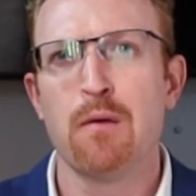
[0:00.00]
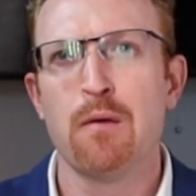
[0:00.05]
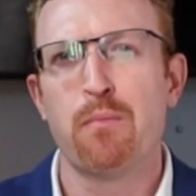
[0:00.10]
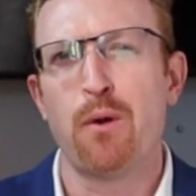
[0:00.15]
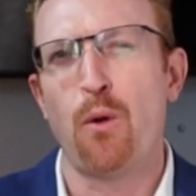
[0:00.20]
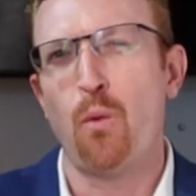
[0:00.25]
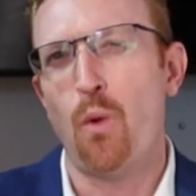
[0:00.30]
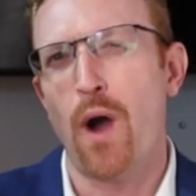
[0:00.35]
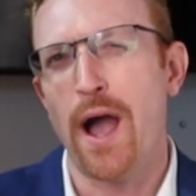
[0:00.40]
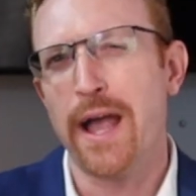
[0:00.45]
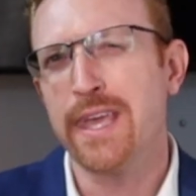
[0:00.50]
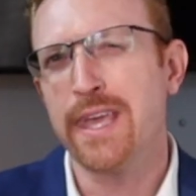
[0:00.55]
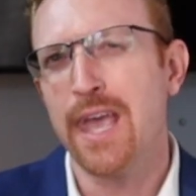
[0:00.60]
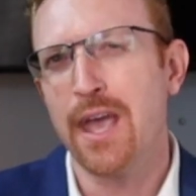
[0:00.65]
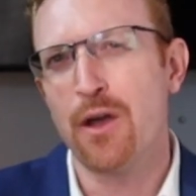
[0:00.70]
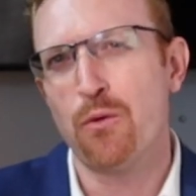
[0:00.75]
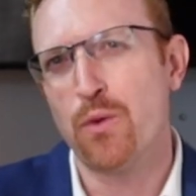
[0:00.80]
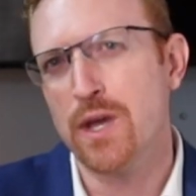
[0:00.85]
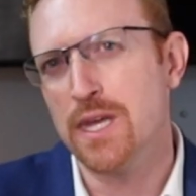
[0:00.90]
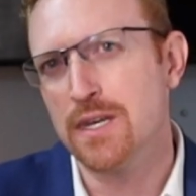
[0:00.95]
But why
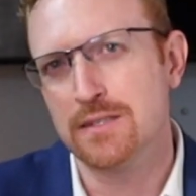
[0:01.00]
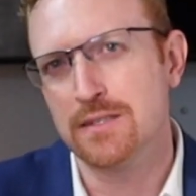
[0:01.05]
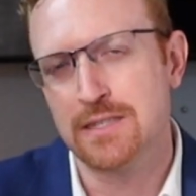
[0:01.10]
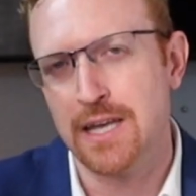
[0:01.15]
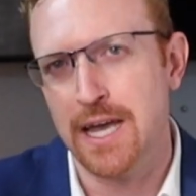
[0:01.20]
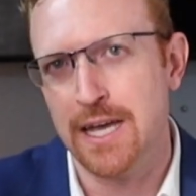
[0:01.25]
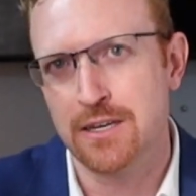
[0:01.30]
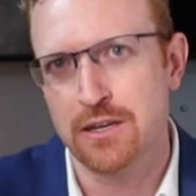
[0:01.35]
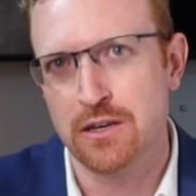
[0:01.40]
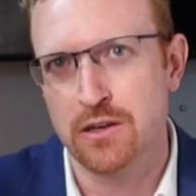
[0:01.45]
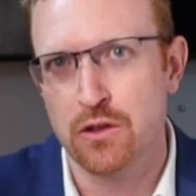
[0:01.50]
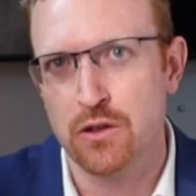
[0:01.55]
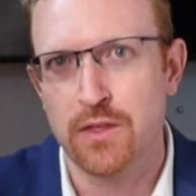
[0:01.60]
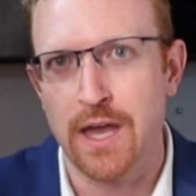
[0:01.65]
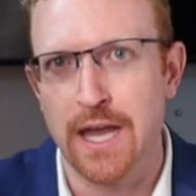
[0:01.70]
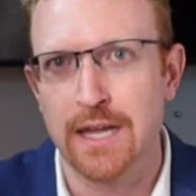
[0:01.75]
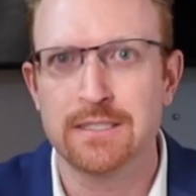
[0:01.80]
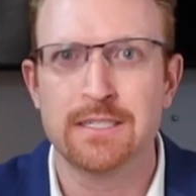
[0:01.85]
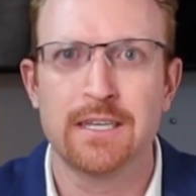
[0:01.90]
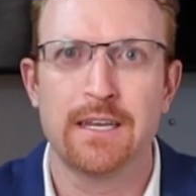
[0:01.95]
can't we decide to do
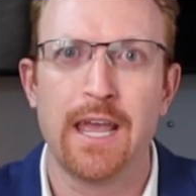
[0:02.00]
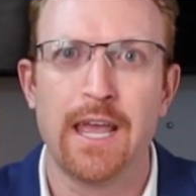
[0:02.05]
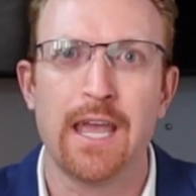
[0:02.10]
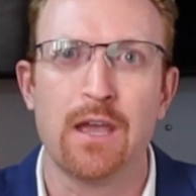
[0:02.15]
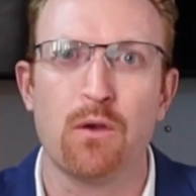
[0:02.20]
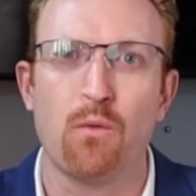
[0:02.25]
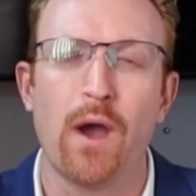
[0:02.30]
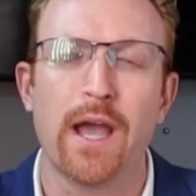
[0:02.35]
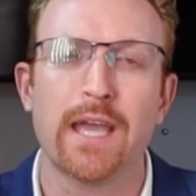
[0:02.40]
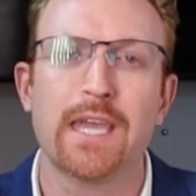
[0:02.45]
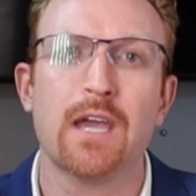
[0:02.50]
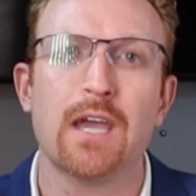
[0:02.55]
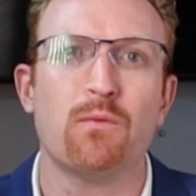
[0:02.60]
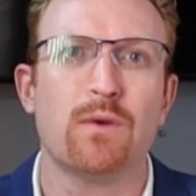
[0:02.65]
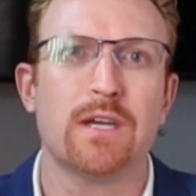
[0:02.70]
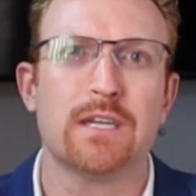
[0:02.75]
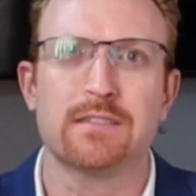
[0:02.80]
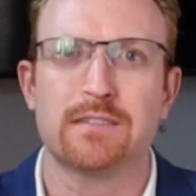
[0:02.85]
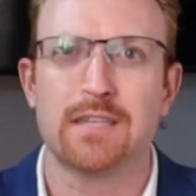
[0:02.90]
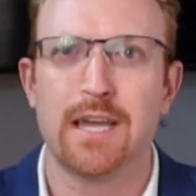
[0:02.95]
that today? Why can't
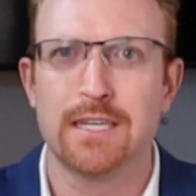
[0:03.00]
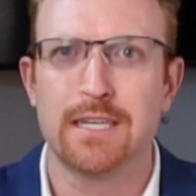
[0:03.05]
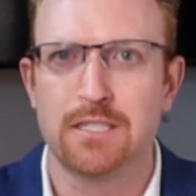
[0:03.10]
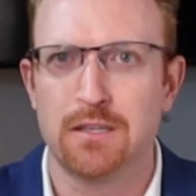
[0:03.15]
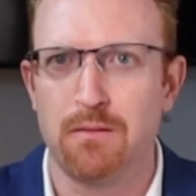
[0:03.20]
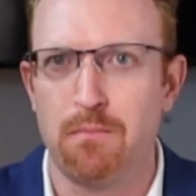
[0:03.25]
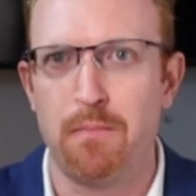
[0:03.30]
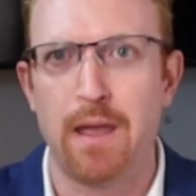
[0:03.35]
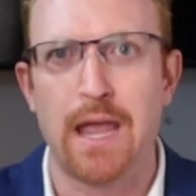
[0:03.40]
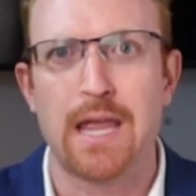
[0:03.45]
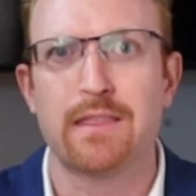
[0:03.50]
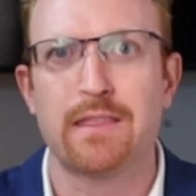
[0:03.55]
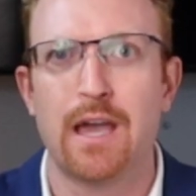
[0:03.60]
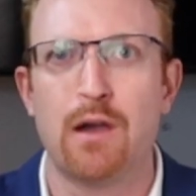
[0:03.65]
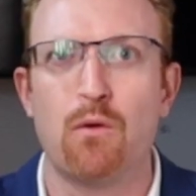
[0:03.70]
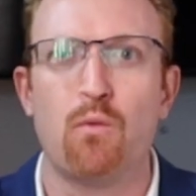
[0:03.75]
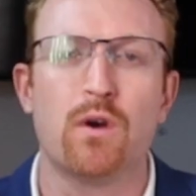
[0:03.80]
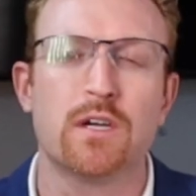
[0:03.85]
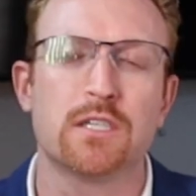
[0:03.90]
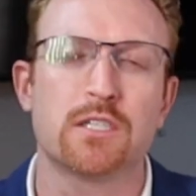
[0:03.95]
we decide to make
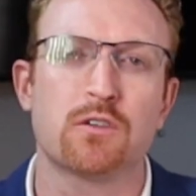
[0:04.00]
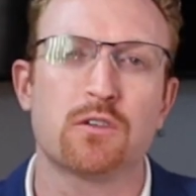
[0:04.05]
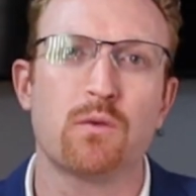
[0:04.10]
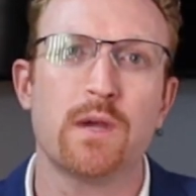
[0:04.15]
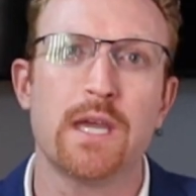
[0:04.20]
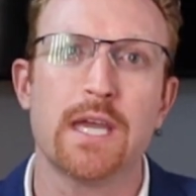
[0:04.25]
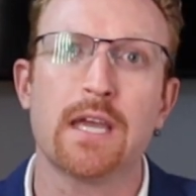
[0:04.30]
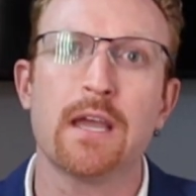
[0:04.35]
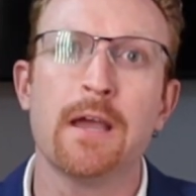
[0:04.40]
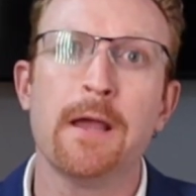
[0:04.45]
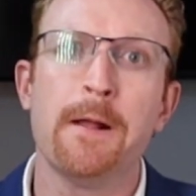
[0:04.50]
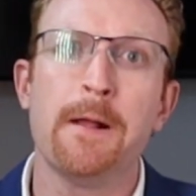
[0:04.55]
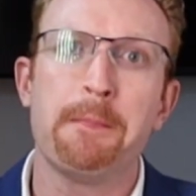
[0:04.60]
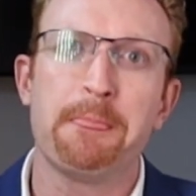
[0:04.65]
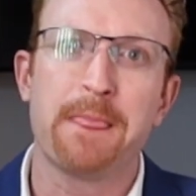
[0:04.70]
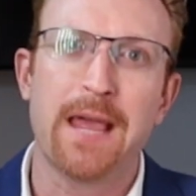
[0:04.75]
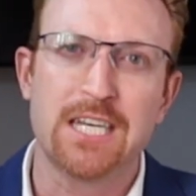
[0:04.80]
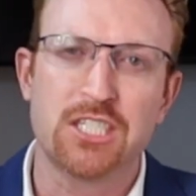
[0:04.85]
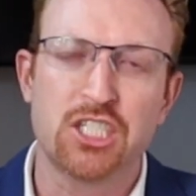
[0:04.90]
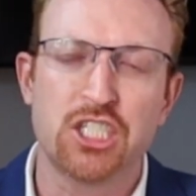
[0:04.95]
that one tweak
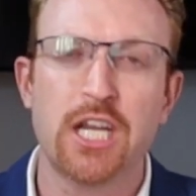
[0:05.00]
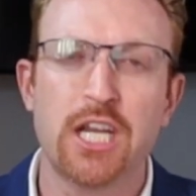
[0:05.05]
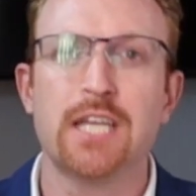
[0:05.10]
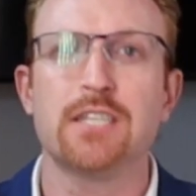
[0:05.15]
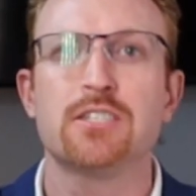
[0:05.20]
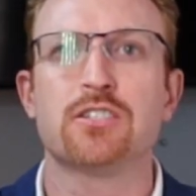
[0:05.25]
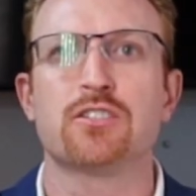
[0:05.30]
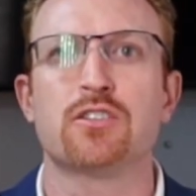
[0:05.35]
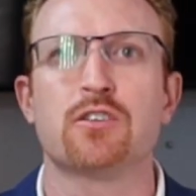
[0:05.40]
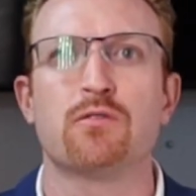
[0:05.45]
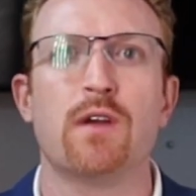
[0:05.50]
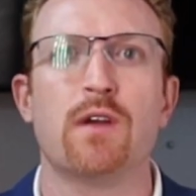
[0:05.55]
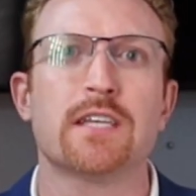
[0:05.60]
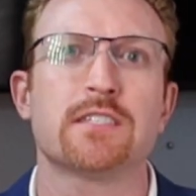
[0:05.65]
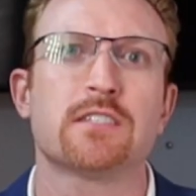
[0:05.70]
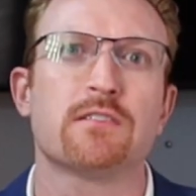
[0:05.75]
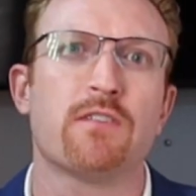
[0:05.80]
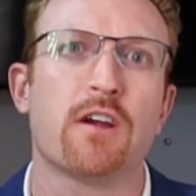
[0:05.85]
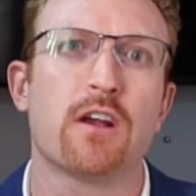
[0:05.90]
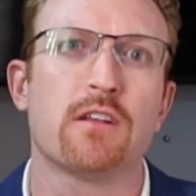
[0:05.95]
that changes the
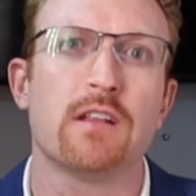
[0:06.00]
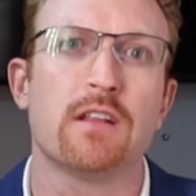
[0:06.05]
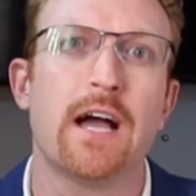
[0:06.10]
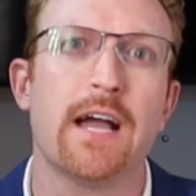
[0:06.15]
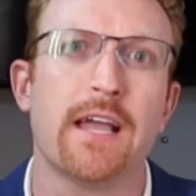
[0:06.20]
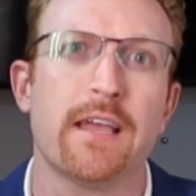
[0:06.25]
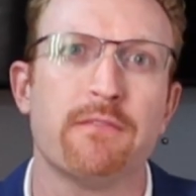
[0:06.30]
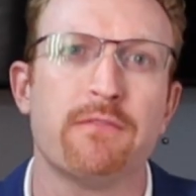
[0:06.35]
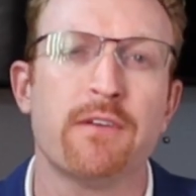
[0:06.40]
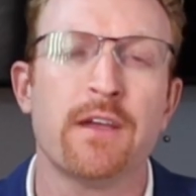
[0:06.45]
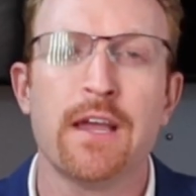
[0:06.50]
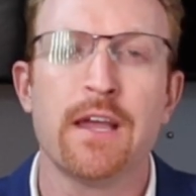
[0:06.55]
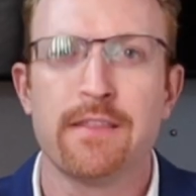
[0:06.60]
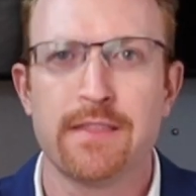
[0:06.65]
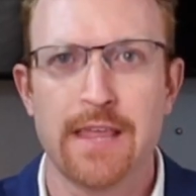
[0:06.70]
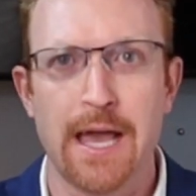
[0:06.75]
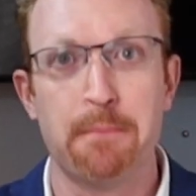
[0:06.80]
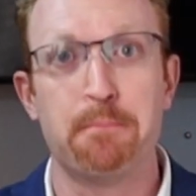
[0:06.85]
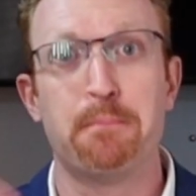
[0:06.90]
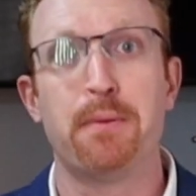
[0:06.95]
rest of our life,
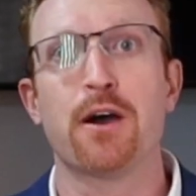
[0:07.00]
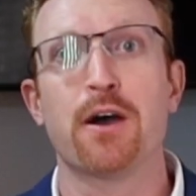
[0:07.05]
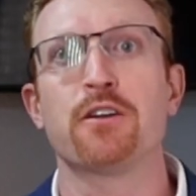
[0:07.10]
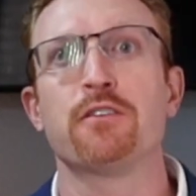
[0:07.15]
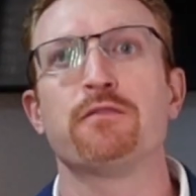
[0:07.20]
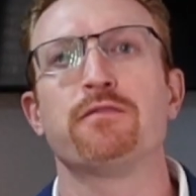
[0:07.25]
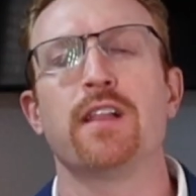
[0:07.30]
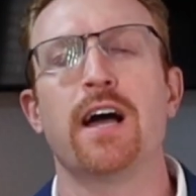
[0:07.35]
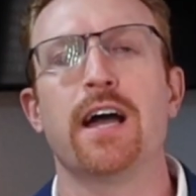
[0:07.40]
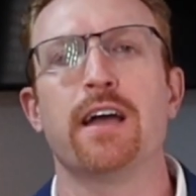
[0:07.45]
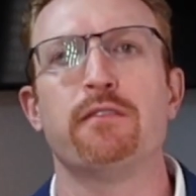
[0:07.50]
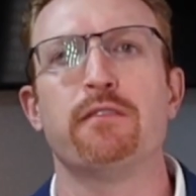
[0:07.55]
that butterfly